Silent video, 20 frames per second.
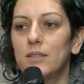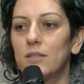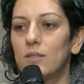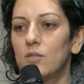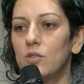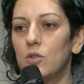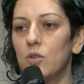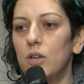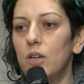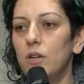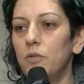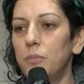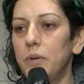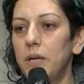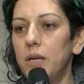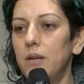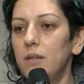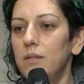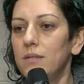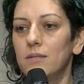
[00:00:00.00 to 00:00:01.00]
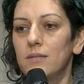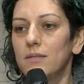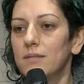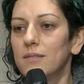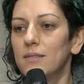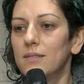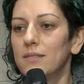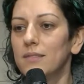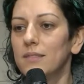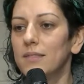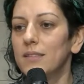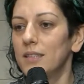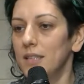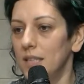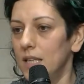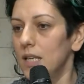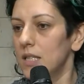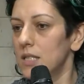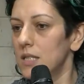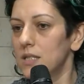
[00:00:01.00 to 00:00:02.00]
Do you hear me?
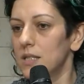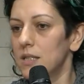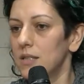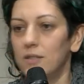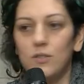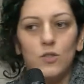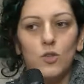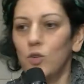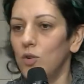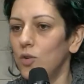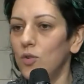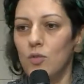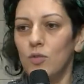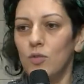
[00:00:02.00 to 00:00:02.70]
Yes? No?